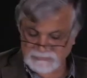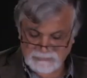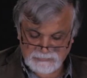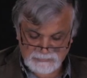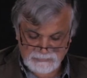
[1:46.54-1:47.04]

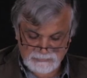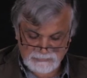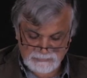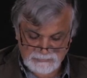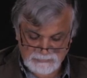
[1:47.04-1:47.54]

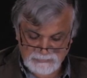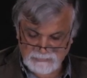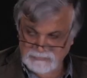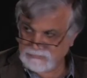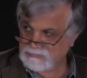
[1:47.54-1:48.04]

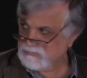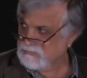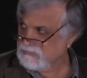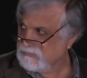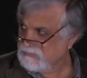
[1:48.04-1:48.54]

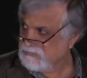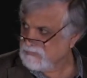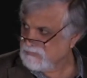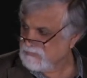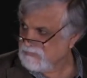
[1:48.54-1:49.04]

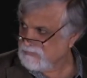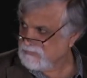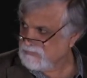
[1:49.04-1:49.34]
This person isn't speaking.